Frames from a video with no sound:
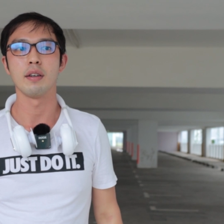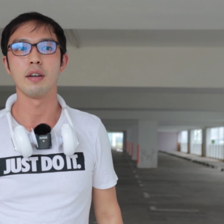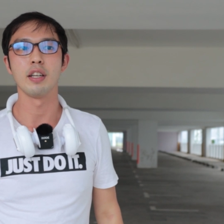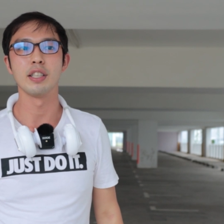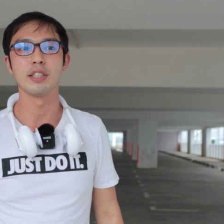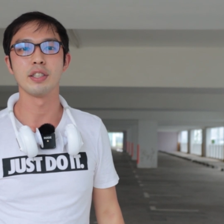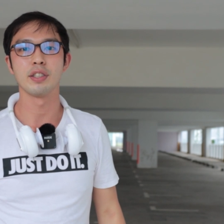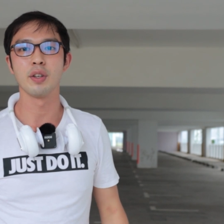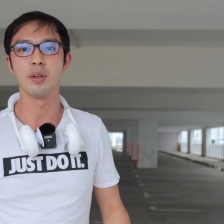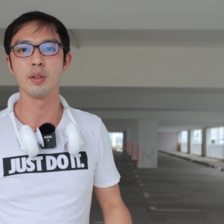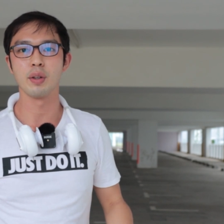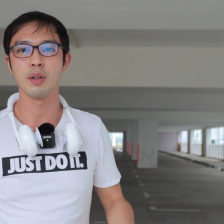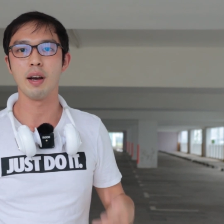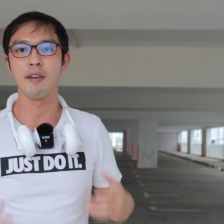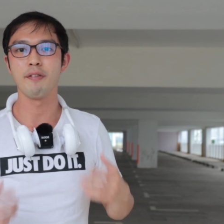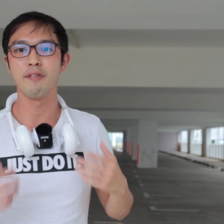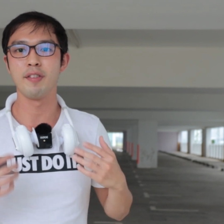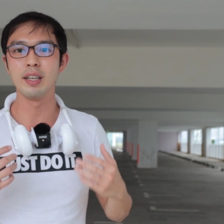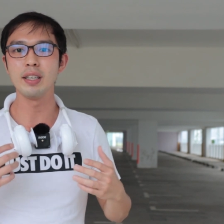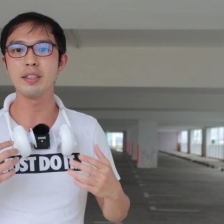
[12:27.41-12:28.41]
it's good to
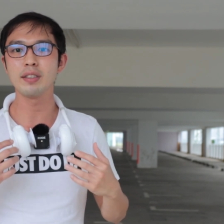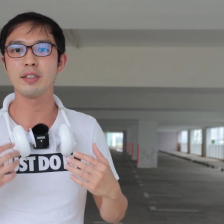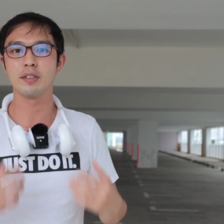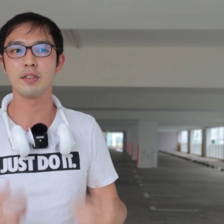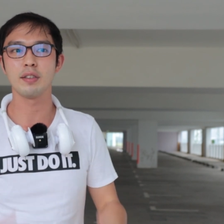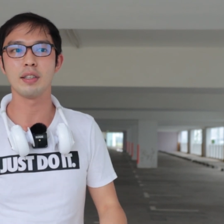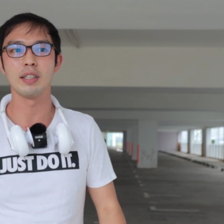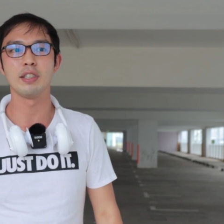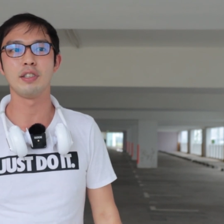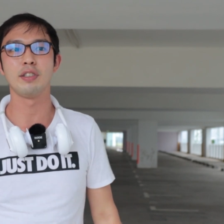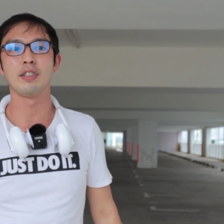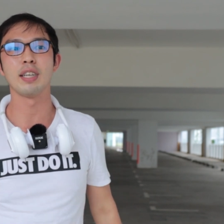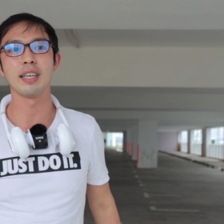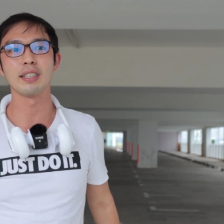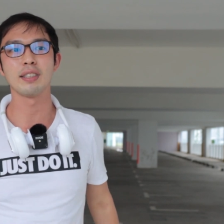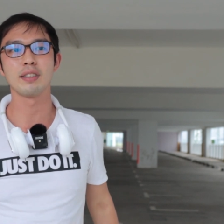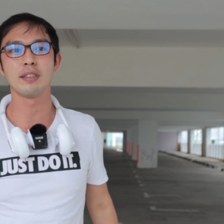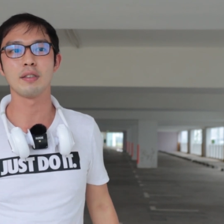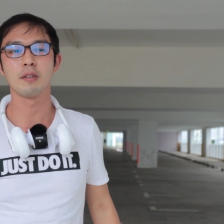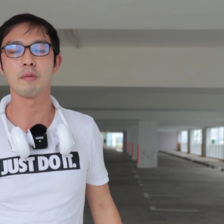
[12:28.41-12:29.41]
have this. It's
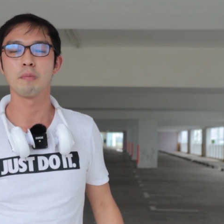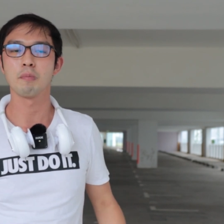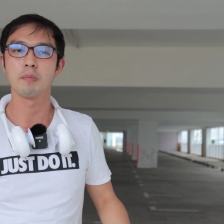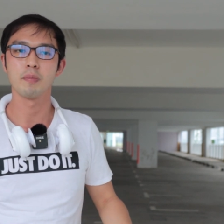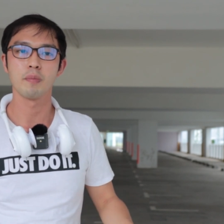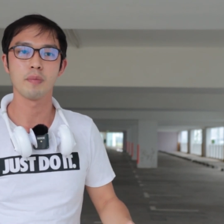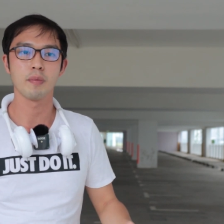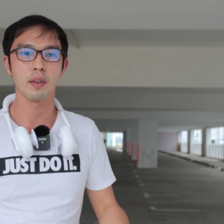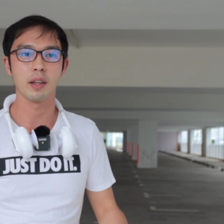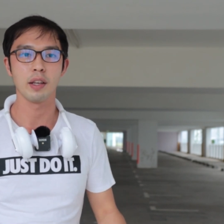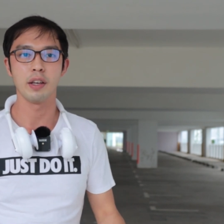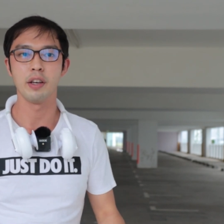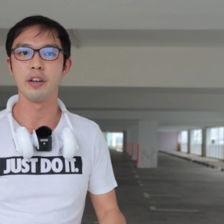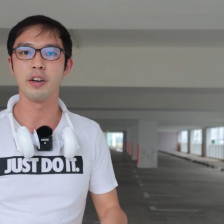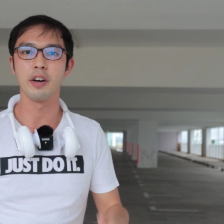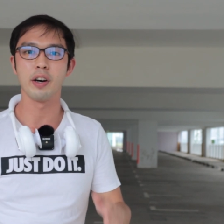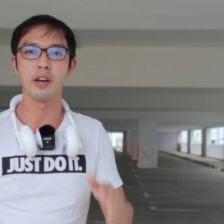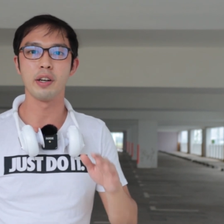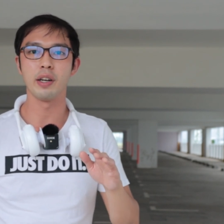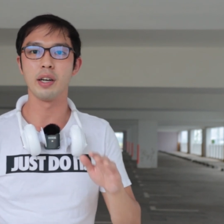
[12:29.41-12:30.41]
just, you
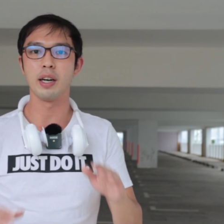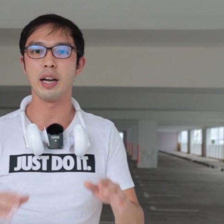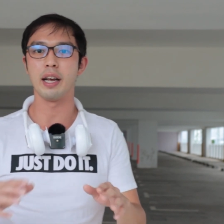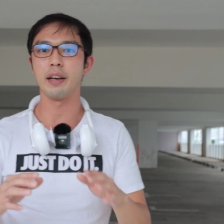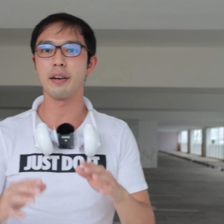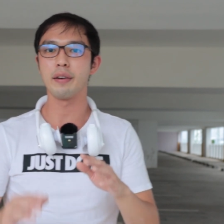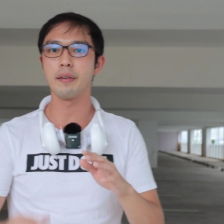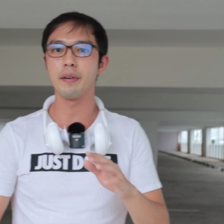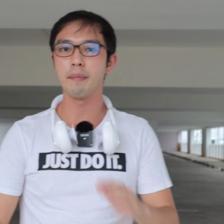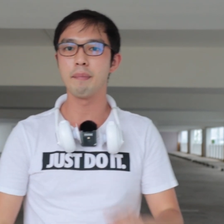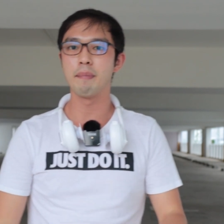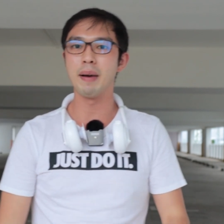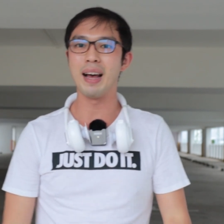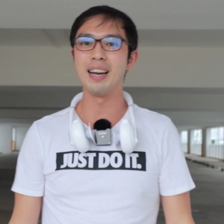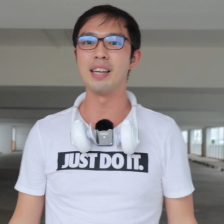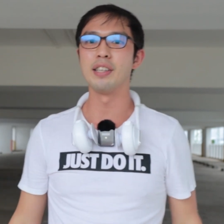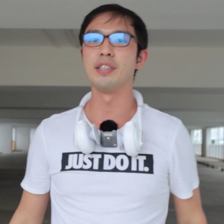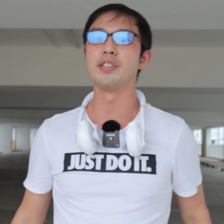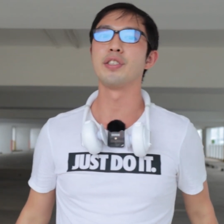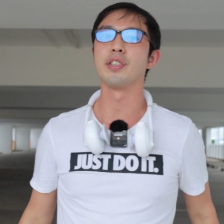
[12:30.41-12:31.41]
gotta like
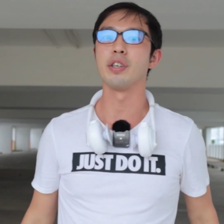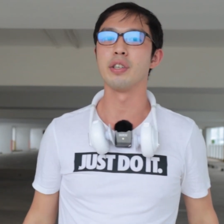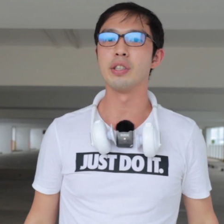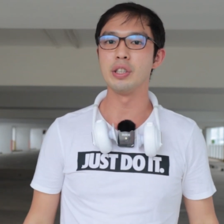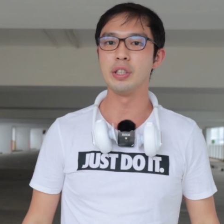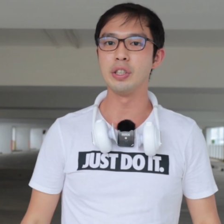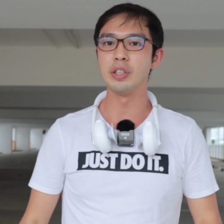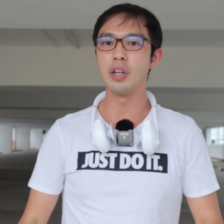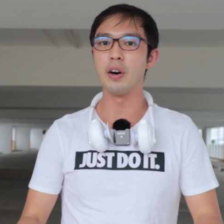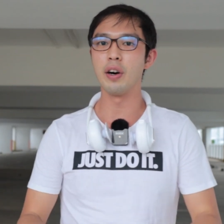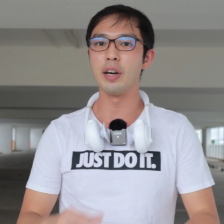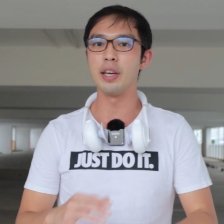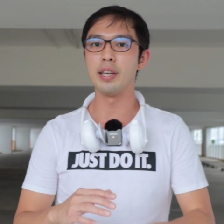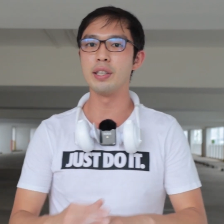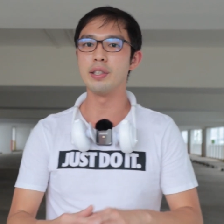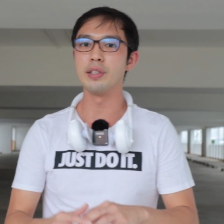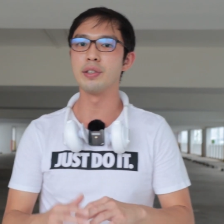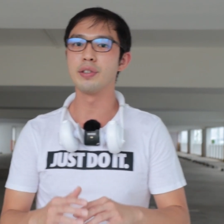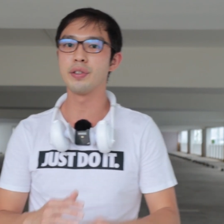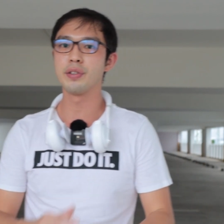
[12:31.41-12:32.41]
balance your
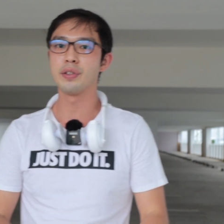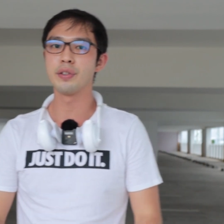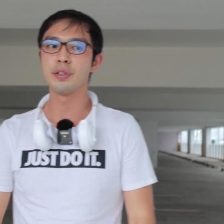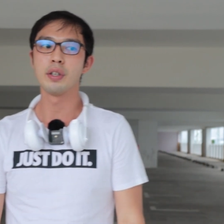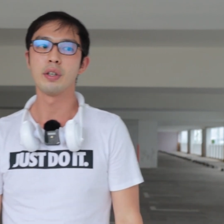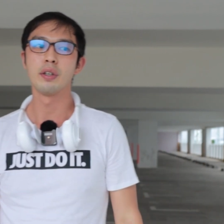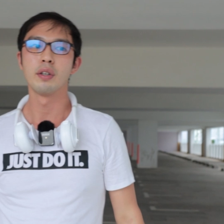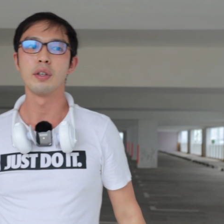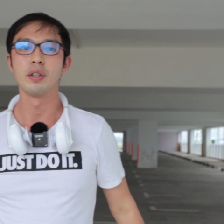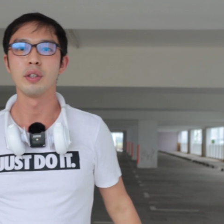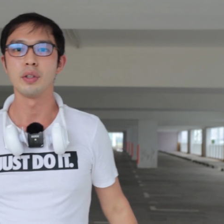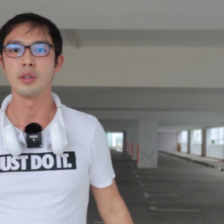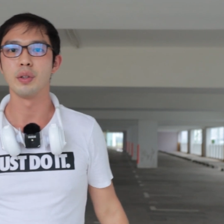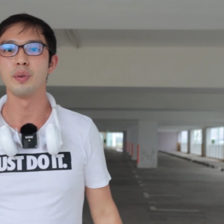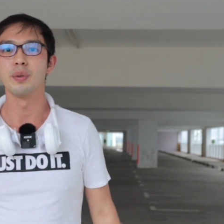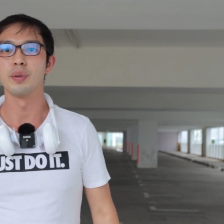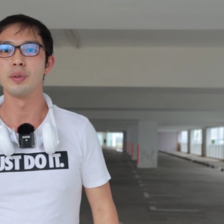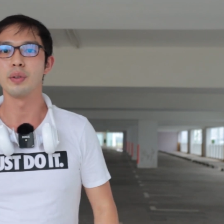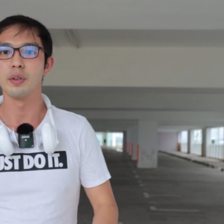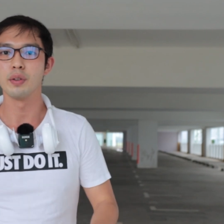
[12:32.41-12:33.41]
noise
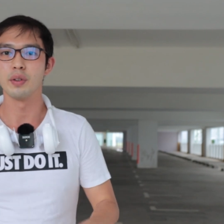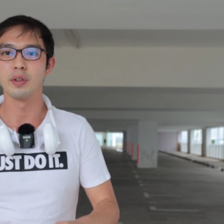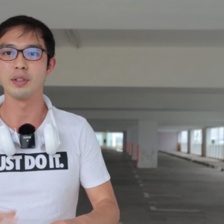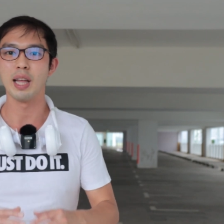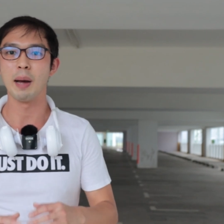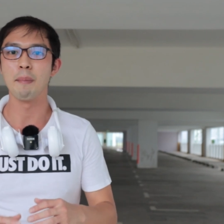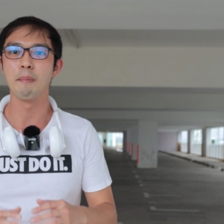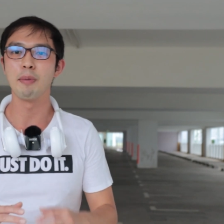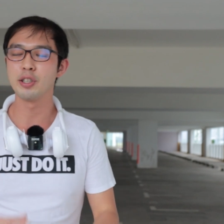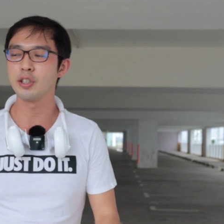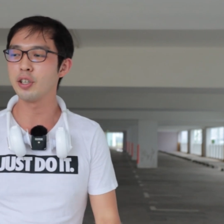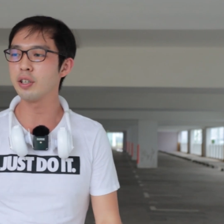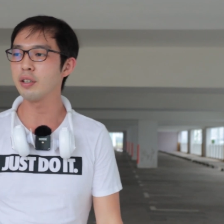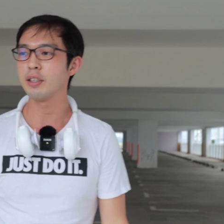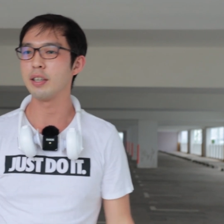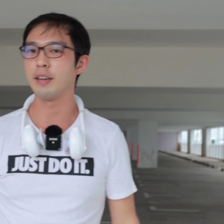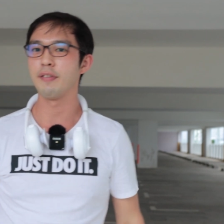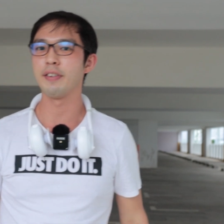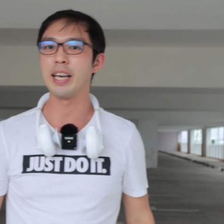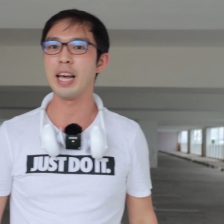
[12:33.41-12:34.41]
to temperature,
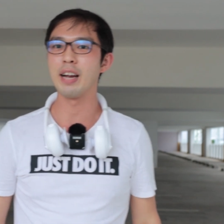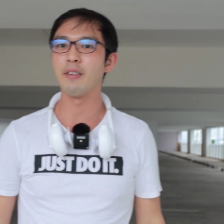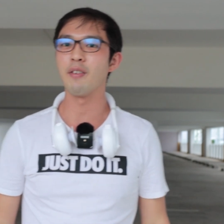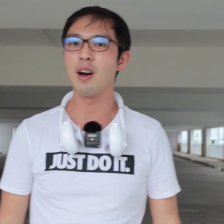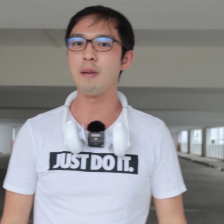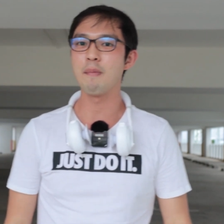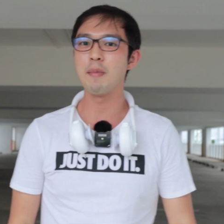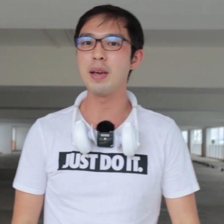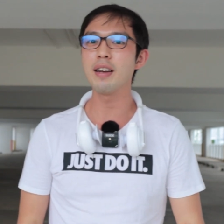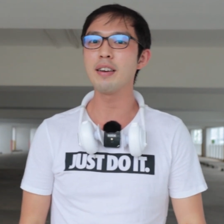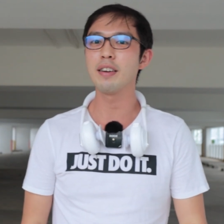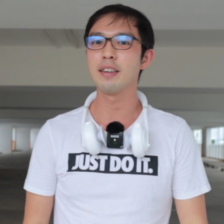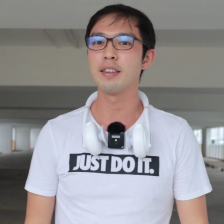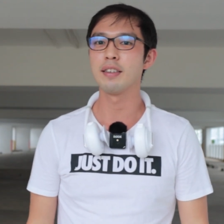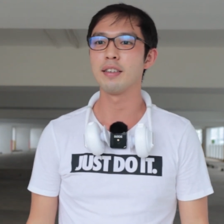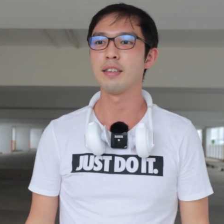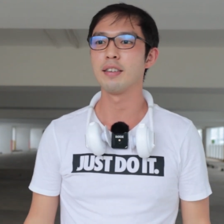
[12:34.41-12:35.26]
if you get what I mean.